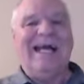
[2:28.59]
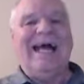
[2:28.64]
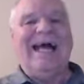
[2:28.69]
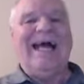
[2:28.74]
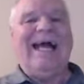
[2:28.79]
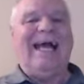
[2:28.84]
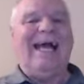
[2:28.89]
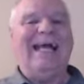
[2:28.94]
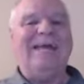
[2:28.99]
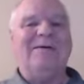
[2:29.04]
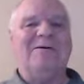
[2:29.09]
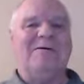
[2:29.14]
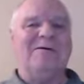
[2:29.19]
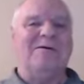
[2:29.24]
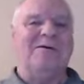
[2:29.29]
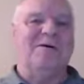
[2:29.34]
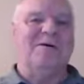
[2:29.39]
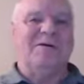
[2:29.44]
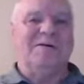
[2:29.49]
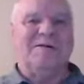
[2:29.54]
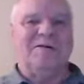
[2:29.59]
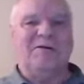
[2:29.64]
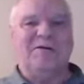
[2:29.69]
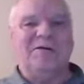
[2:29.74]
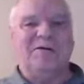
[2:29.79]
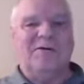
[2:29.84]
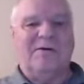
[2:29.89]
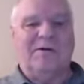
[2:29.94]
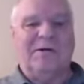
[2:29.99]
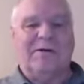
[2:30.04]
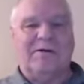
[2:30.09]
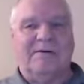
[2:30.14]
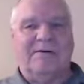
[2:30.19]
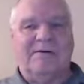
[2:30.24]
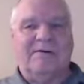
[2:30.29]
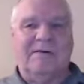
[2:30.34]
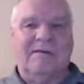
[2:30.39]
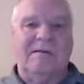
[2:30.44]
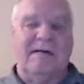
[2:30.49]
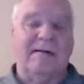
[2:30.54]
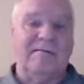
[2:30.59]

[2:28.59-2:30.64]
I, I don't know what you're going through.